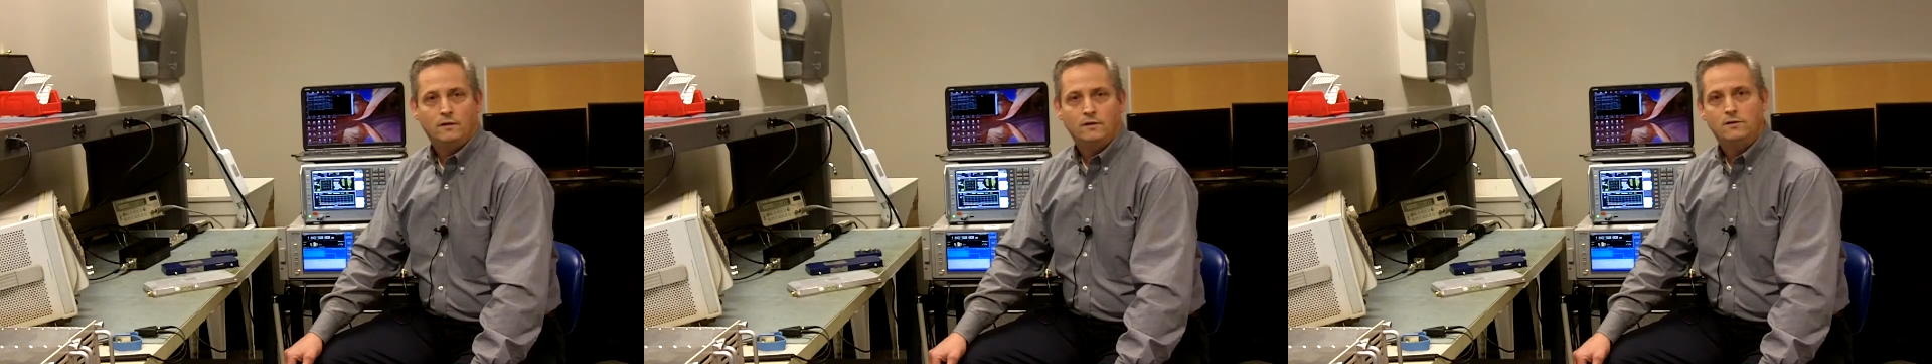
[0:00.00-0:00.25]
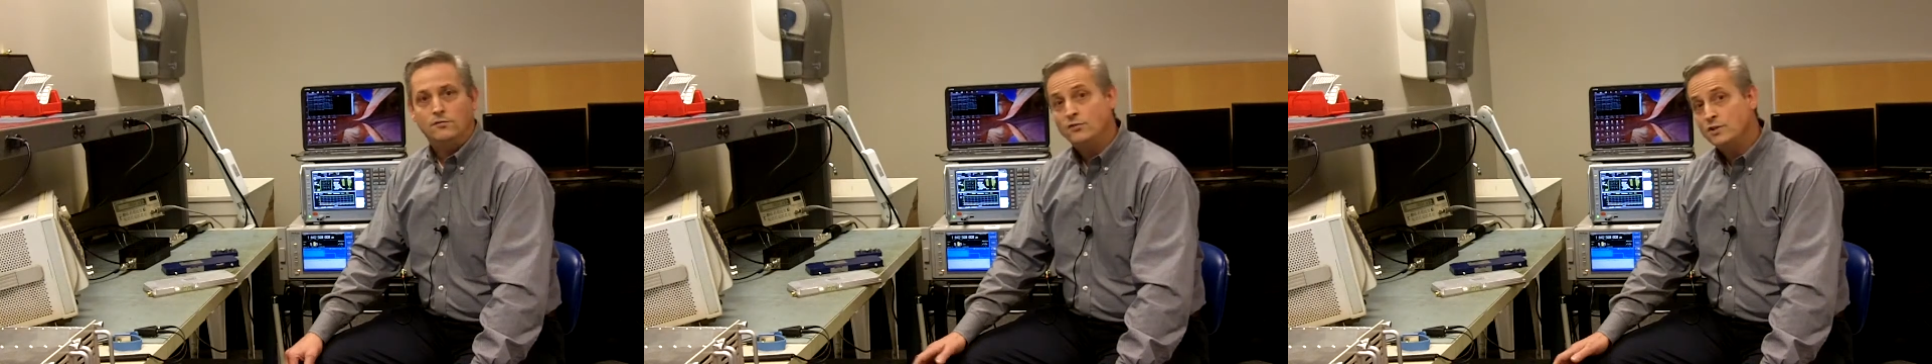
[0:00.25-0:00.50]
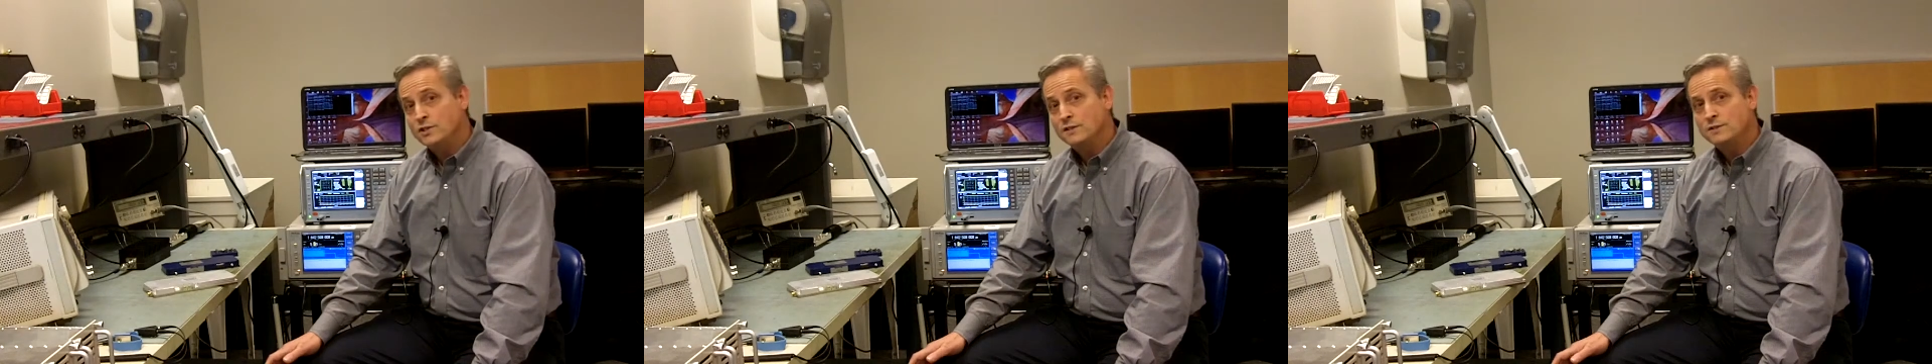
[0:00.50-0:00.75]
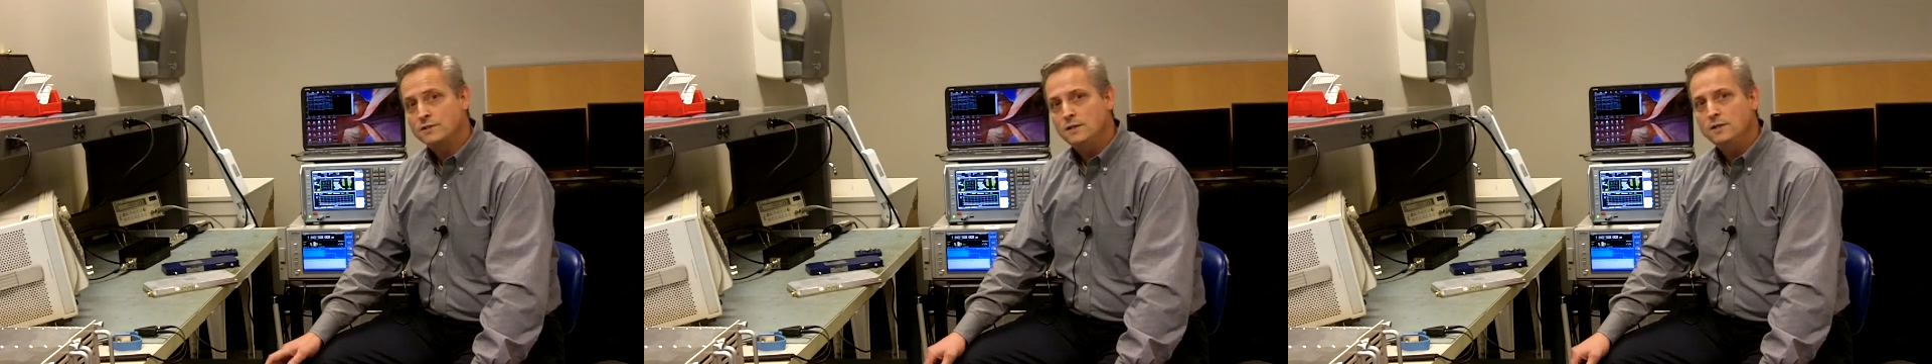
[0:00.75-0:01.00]
the
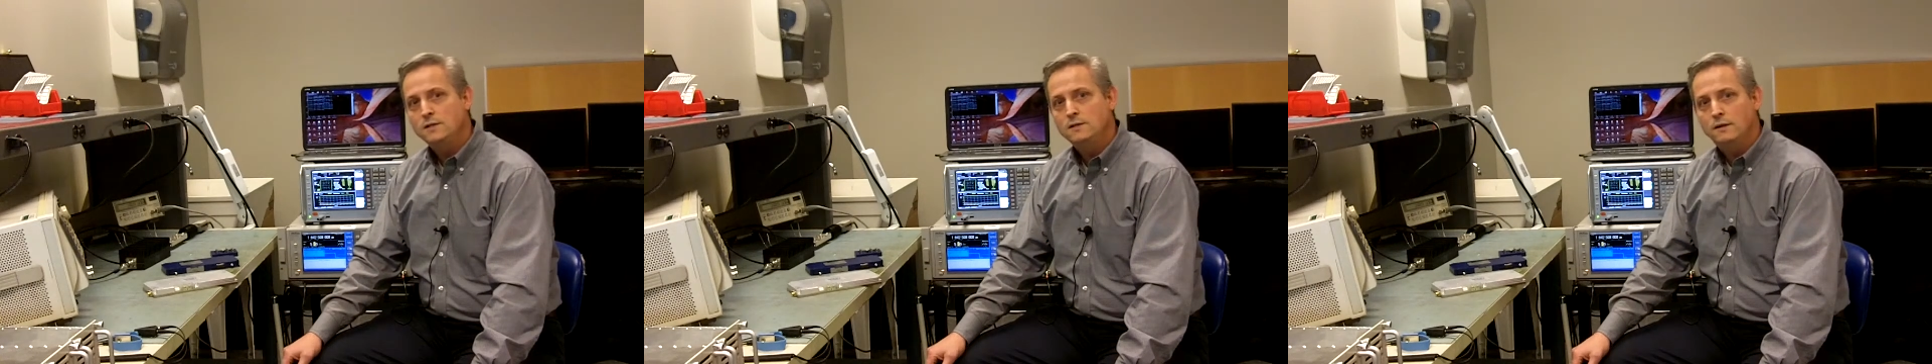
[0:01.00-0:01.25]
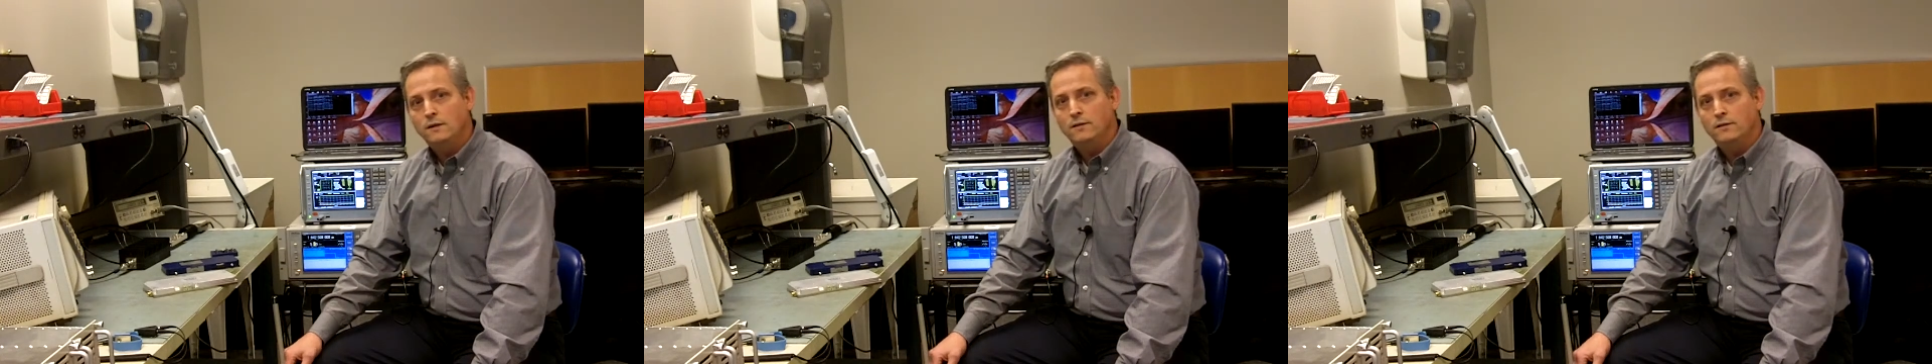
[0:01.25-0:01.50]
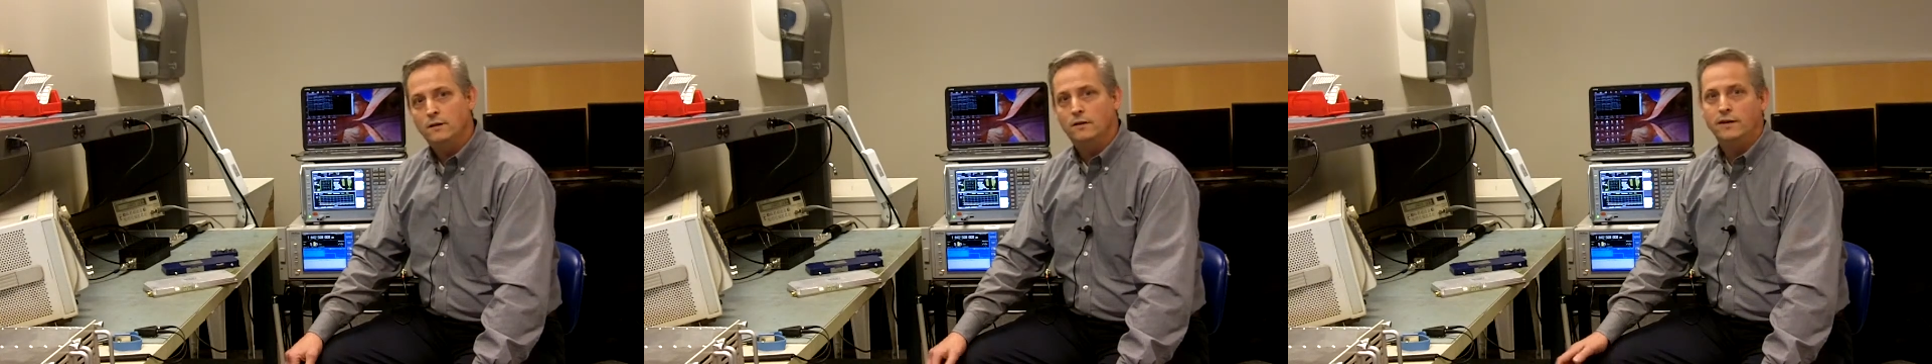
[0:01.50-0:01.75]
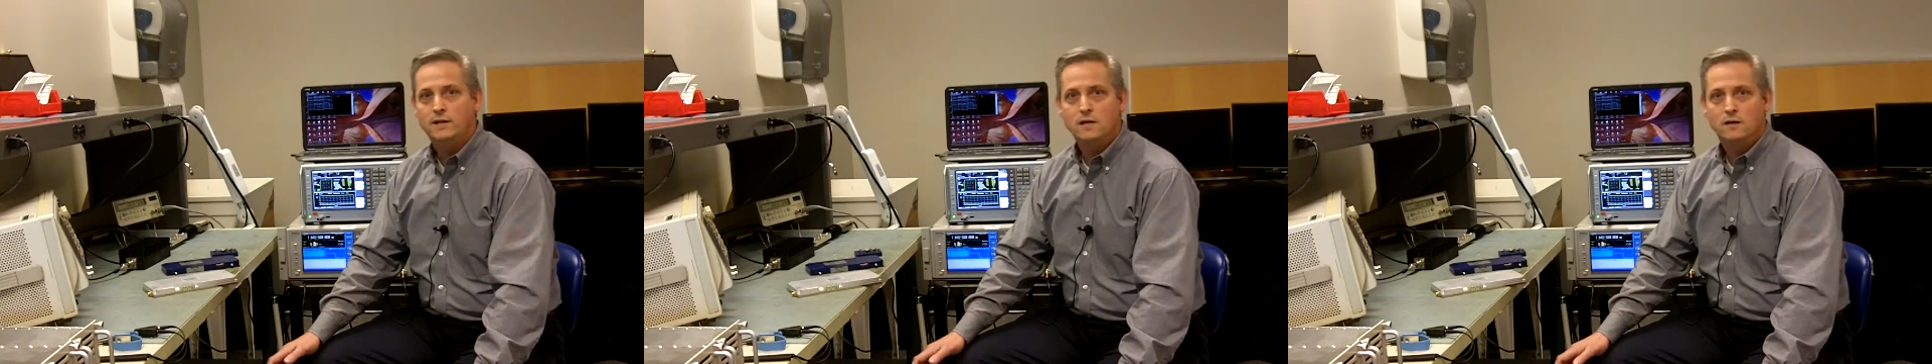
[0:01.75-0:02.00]
efficiency, the
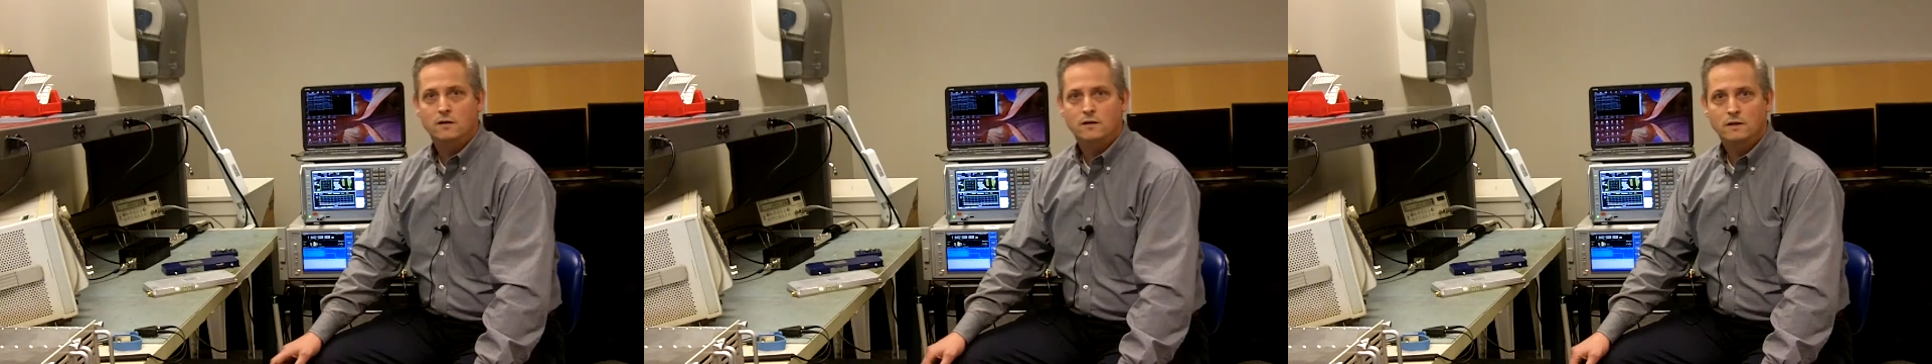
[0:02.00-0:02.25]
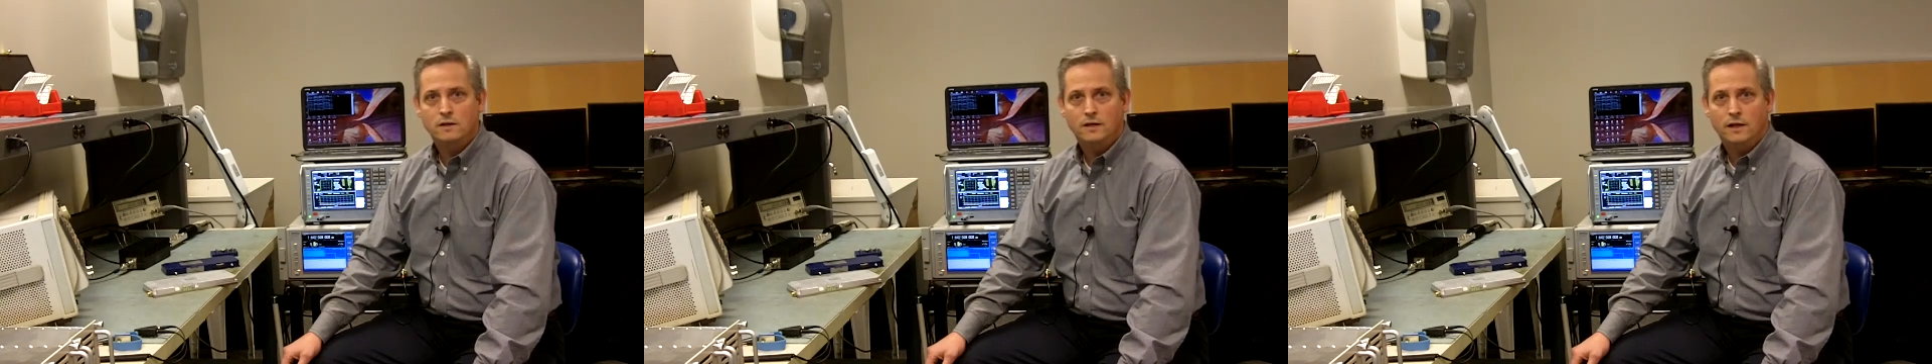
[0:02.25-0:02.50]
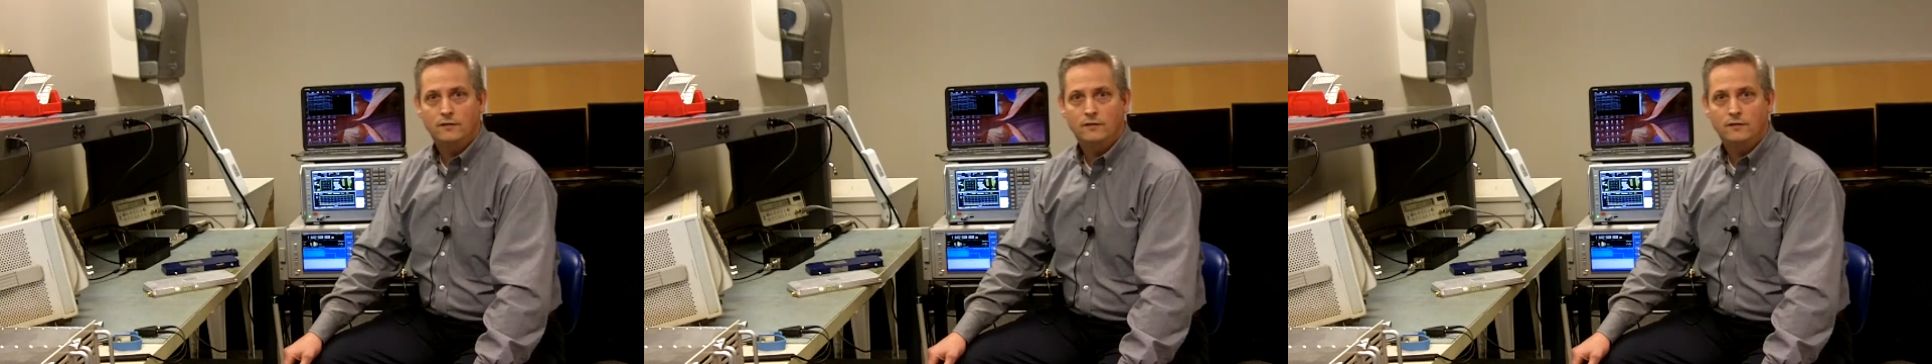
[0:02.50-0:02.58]
linearity,